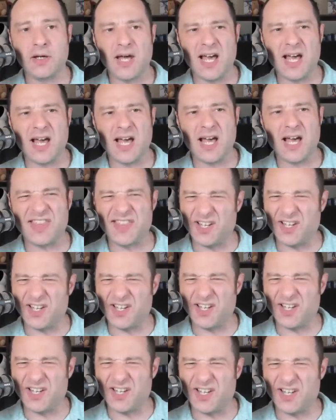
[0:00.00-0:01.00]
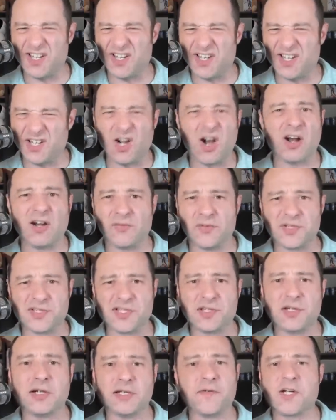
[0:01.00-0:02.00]
I think Carnival's starting there first. But
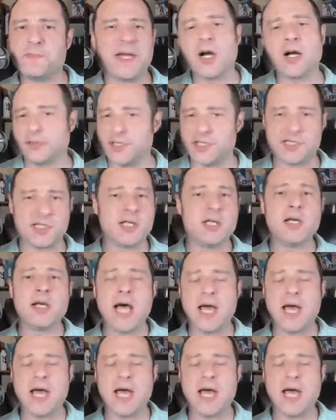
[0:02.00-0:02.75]
regardless,